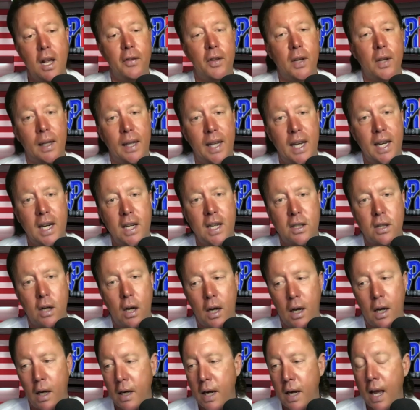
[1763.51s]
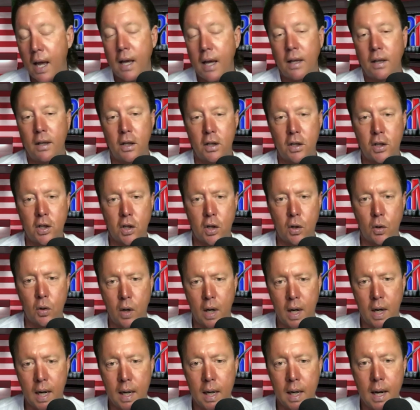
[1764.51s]
The link is on the
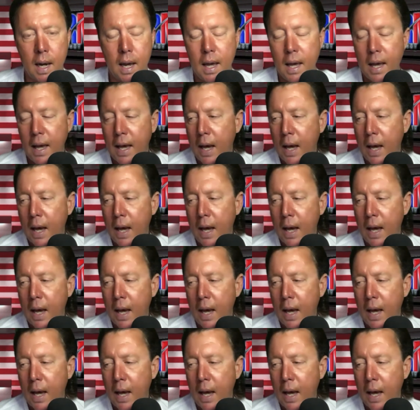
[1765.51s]
screen.